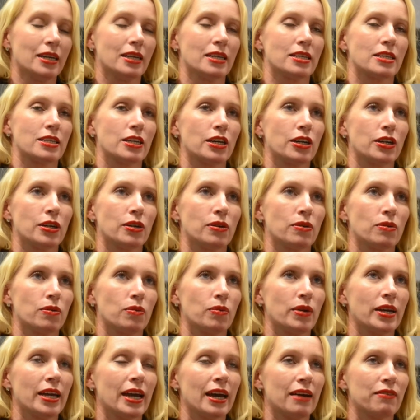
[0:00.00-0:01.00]
So
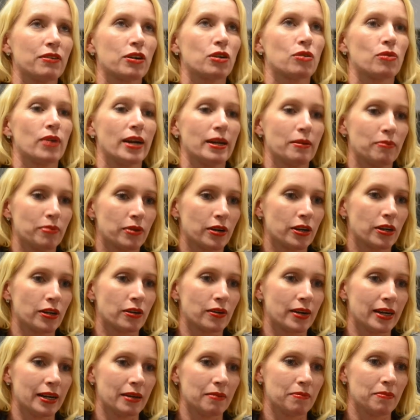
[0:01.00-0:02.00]
we have a great
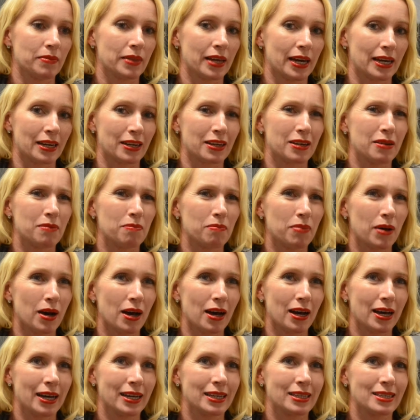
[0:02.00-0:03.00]
program that
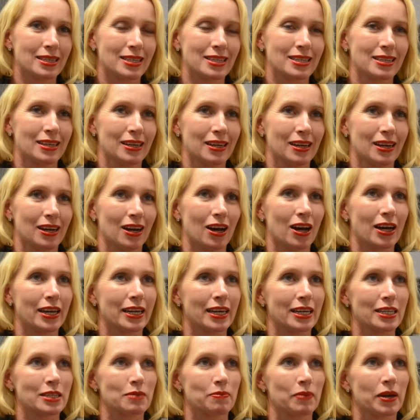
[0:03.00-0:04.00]
combines, I
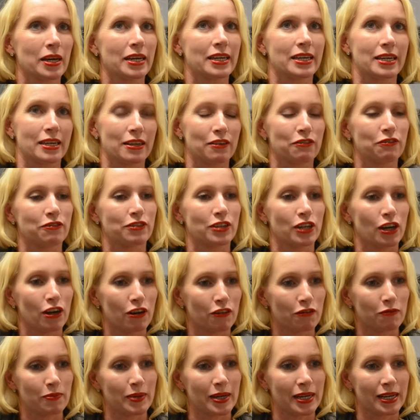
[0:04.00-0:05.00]
guess, my gift
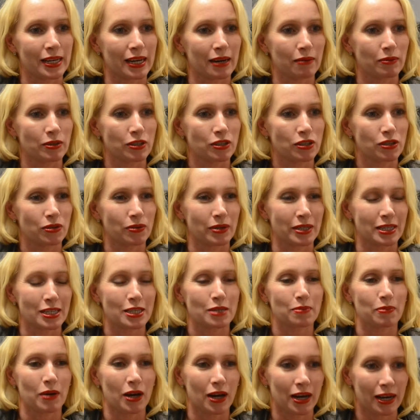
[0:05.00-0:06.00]
of being able to
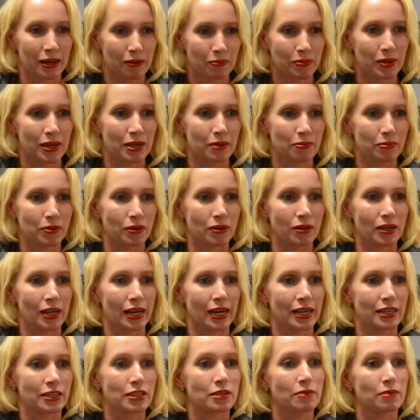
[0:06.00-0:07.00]
inspire people and